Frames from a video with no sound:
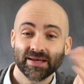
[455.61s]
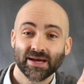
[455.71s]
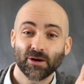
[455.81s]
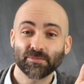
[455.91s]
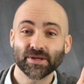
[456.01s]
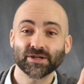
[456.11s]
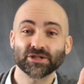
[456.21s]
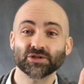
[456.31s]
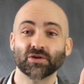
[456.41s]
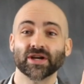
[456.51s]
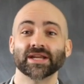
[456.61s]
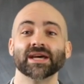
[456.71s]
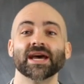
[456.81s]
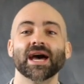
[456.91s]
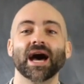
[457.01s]
Hope you enjoyed.
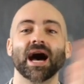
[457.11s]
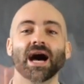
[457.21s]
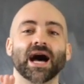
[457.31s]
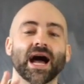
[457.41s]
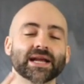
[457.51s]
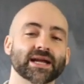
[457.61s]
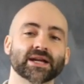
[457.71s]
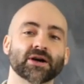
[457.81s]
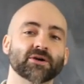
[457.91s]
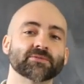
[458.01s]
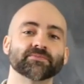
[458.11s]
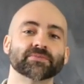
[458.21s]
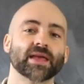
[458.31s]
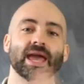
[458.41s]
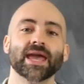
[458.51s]
I got to go.
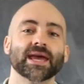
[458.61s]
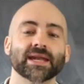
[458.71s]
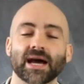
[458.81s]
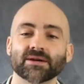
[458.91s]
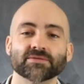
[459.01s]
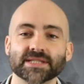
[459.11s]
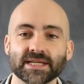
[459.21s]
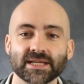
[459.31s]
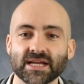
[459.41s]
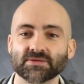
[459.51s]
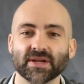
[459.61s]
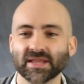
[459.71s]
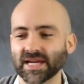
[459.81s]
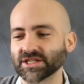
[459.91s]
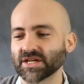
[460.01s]
And I will see you next week.
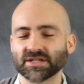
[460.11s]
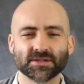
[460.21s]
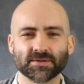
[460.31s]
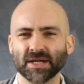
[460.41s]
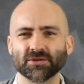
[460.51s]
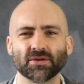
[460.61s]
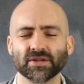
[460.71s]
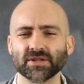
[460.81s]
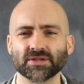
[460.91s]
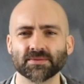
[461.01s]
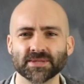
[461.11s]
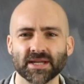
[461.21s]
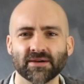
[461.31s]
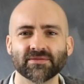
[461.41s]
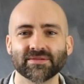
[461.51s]
Like, share, subscribe, do all the YouTube
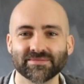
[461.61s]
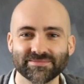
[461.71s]
stuff.